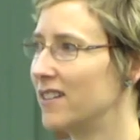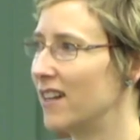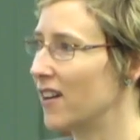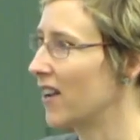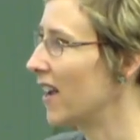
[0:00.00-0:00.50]

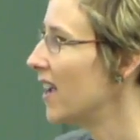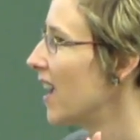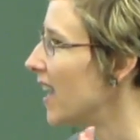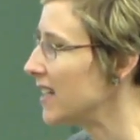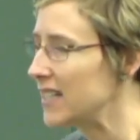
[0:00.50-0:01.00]
Okay,
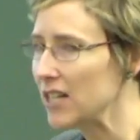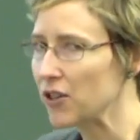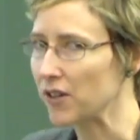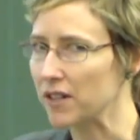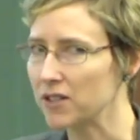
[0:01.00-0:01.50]
it
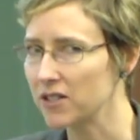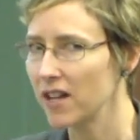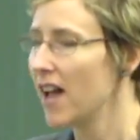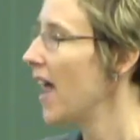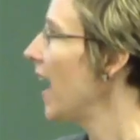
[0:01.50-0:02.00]
decreased.
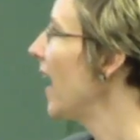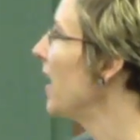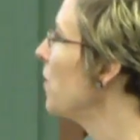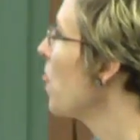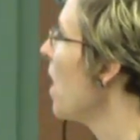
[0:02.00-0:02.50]
And